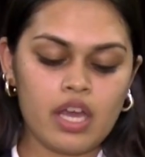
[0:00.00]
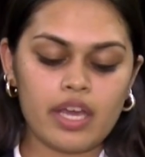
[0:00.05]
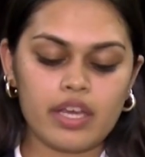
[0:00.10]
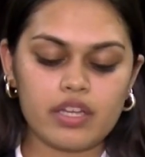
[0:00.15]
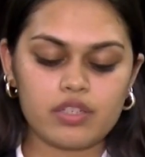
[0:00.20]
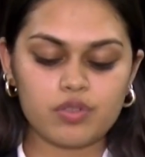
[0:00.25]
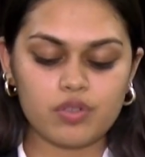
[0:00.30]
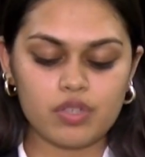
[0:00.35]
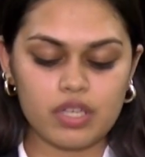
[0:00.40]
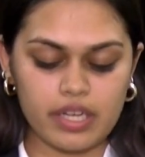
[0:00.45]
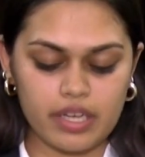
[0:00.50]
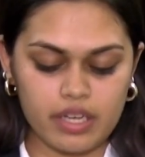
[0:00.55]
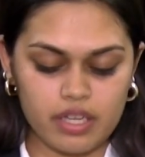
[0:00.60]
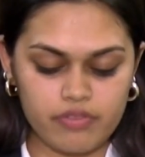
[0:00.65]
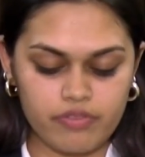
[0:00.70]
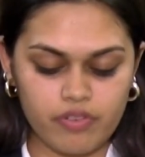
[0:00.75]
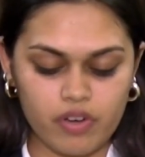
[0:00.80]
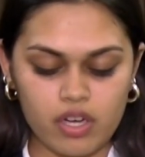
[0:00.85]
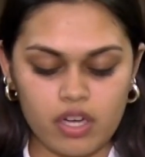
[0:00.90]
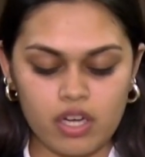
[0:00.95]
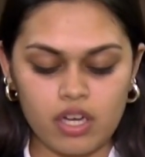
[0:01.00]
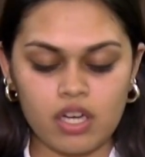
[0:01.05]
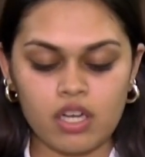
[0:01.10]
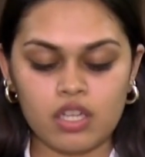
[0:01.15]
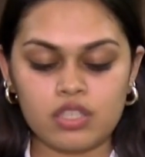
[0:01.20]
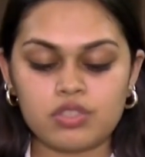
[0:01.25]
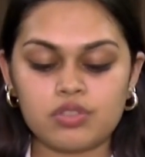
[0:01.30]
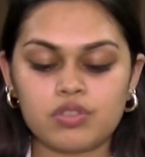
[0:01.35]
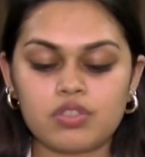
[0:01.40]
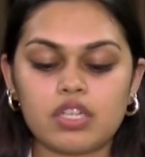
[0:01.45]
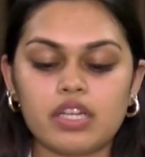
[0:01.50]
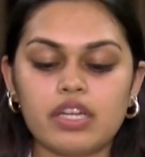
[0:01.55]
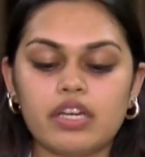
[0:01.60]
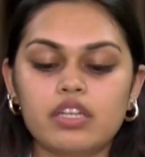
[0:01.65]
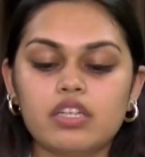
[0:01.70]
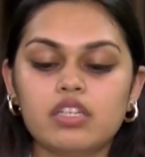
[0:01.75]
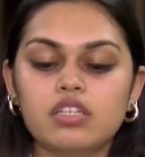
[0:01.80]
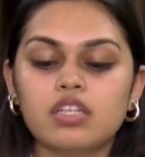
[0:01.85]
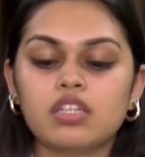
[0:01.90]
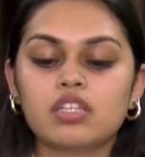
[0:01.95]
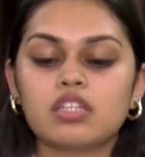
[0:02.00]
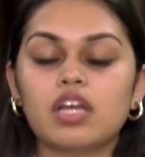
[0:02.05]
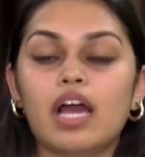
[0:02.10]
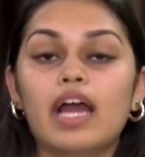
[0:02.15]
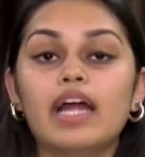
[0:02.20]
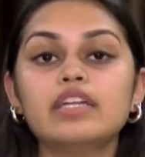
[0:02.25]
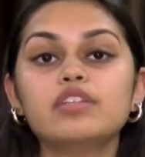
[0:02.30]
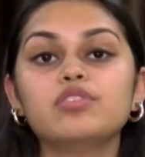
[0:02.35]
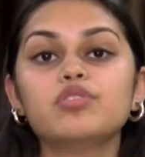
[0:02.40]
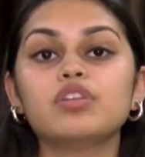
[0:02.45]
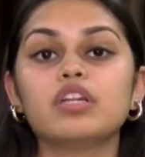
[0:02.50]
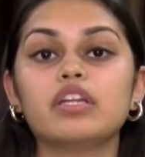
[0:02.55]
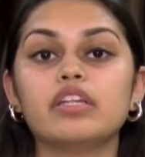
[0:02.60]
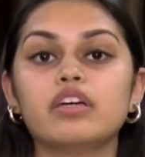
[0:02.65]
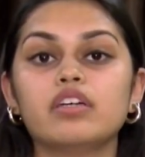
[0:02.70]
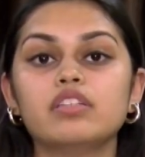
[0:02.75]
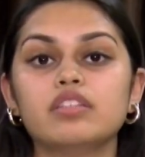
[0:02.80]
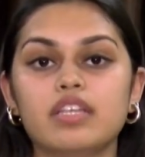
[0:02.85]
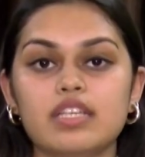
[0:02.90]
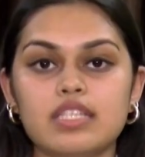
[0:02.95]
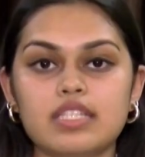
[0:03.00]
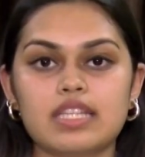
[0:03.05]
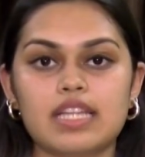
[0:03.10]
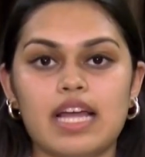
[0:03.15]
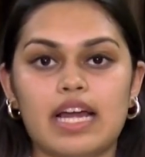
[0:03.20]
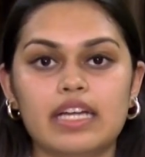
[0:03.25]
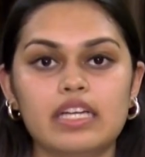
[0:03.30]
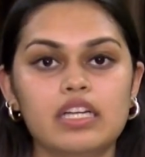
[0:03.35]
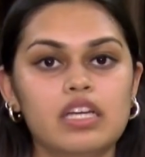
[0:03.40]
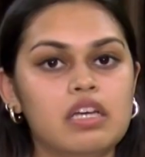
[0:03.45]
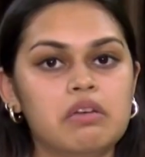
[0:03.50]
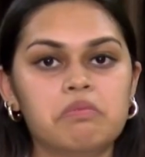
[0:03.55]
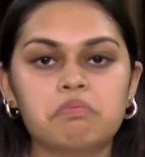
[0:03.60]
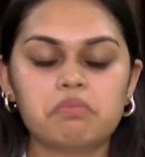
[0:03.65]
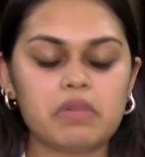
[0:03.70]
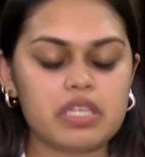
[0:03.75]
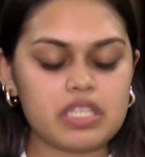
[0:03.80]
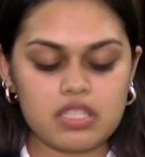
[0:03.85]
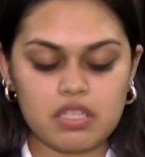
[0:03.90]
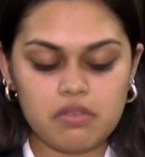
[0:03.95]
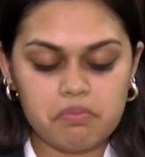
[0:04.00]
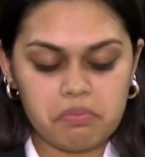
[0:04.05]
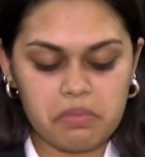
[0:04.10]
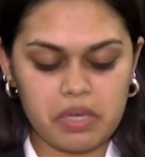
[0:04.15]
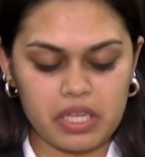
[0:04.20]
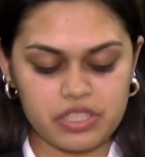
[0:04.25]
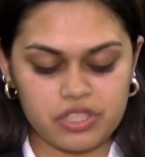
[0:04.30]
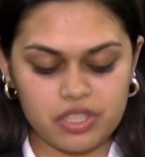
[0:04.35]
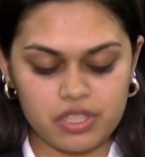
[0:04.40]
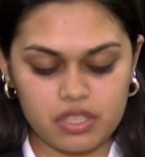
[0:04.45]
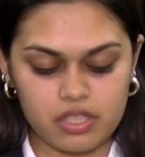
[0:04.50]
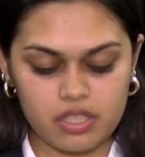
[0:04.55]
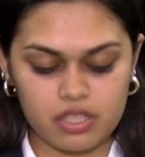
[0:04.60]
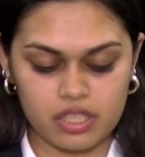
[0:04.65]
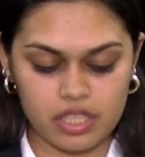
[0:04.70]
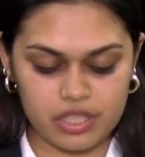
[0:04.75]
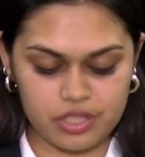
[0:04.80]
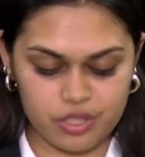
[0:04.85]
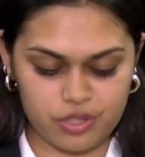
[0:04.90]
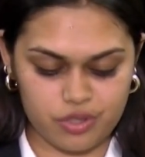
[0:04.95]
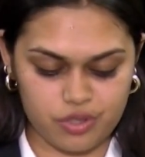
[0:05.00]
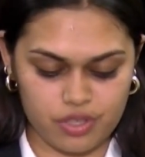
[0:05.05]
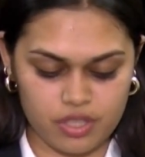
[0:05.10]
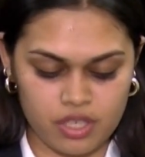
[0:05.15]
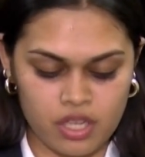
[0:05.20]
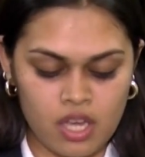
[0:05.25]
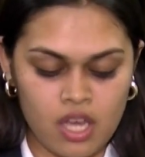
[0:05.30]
to clear and to clear this land is a major decision.